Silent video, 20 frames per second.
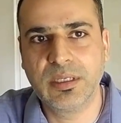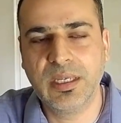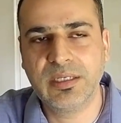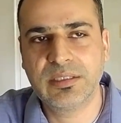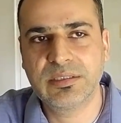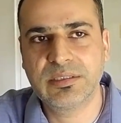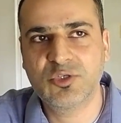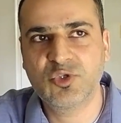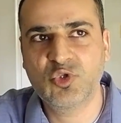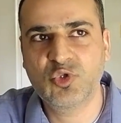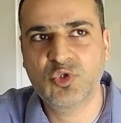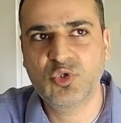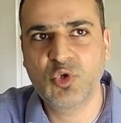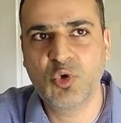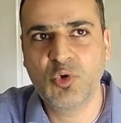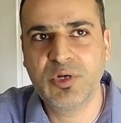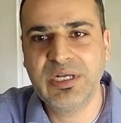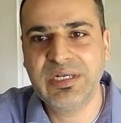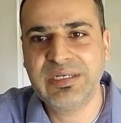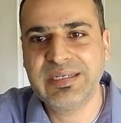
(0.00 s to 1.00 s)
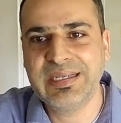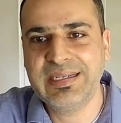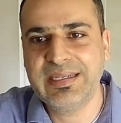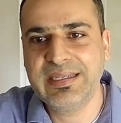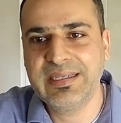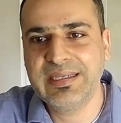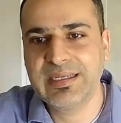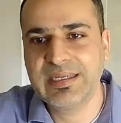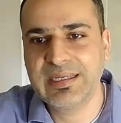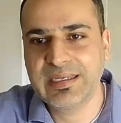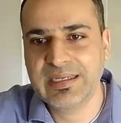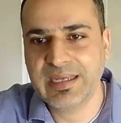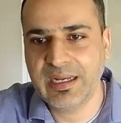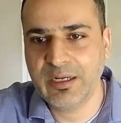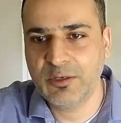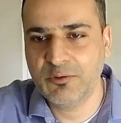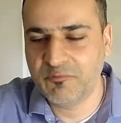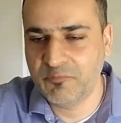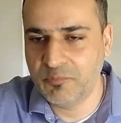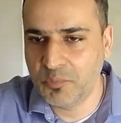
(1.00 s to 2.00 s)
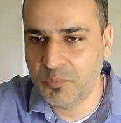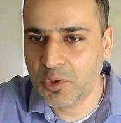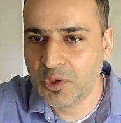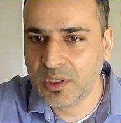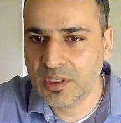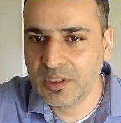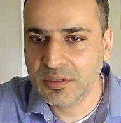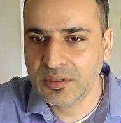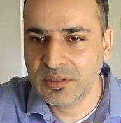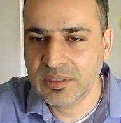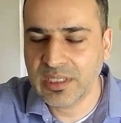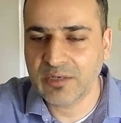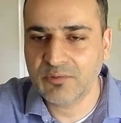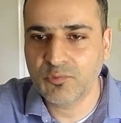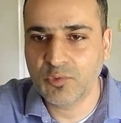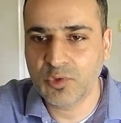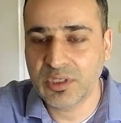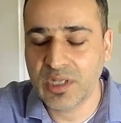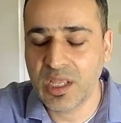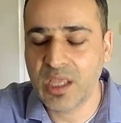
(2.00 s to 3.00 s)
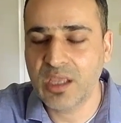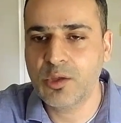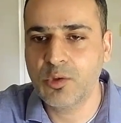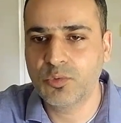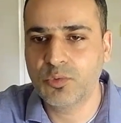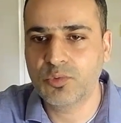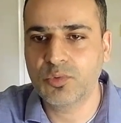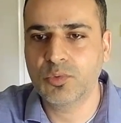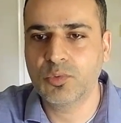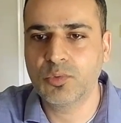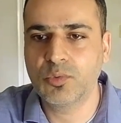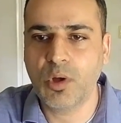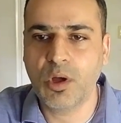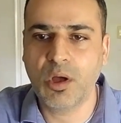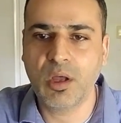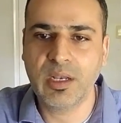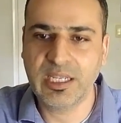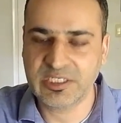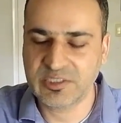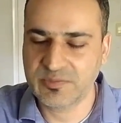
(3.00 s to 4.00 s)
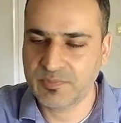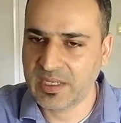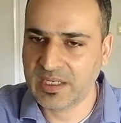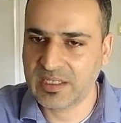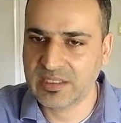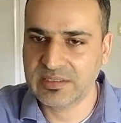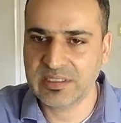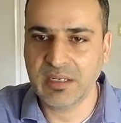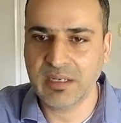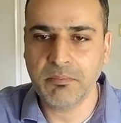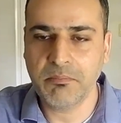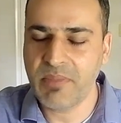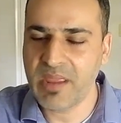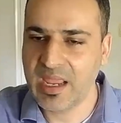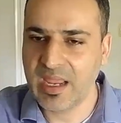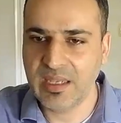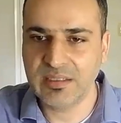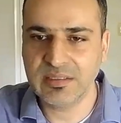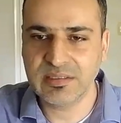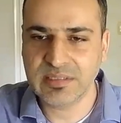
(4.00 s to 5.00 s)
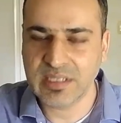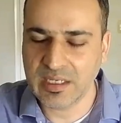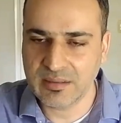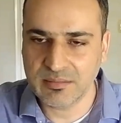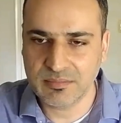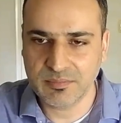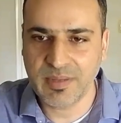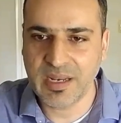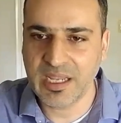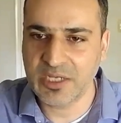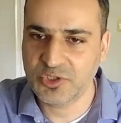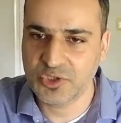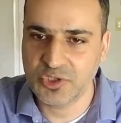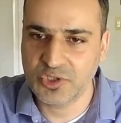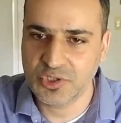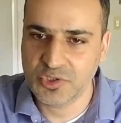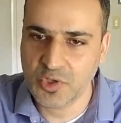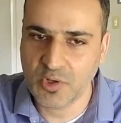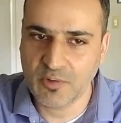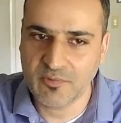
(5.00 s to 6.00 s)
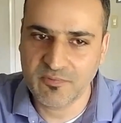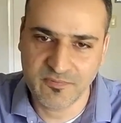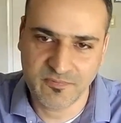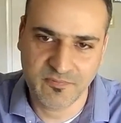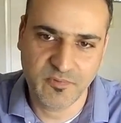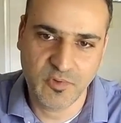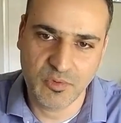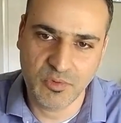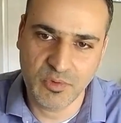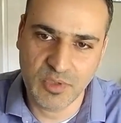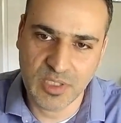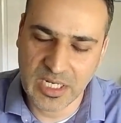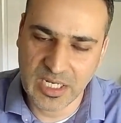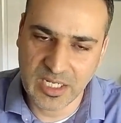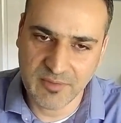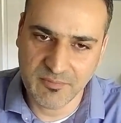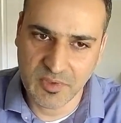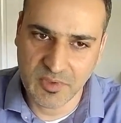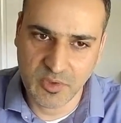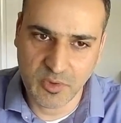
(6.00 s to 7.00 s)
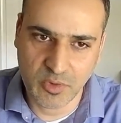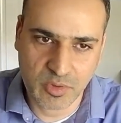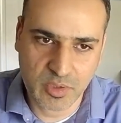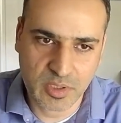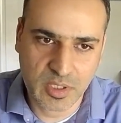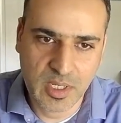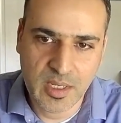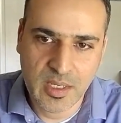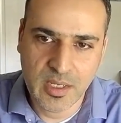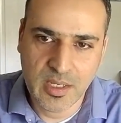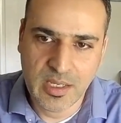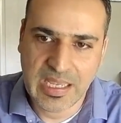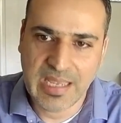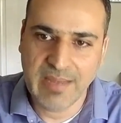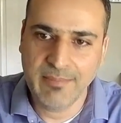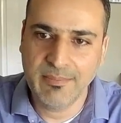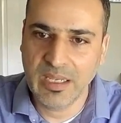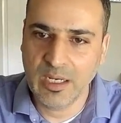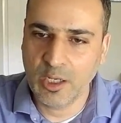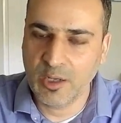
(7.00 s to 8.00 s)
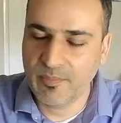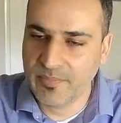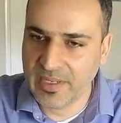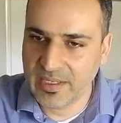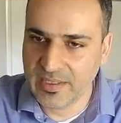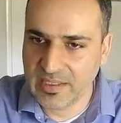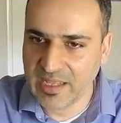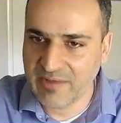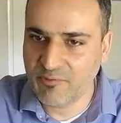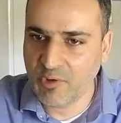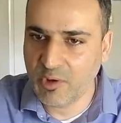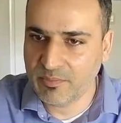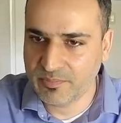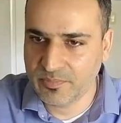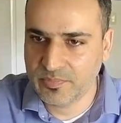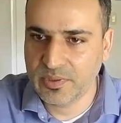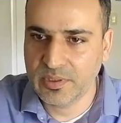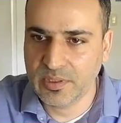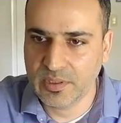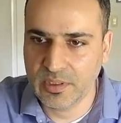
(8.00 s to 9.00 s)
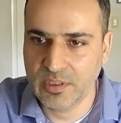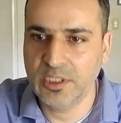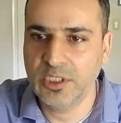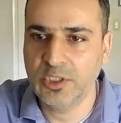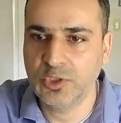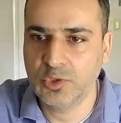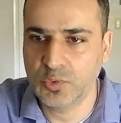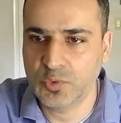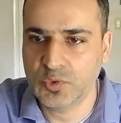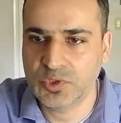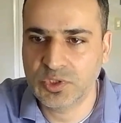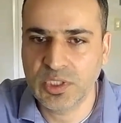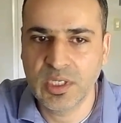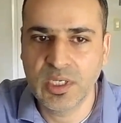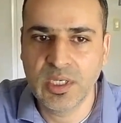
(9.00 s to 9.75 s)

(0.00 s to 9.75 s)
It's a storytelling kind of book that would take you through all aspects and pains and pleasures of dealing with your MLOps and DevOps issues.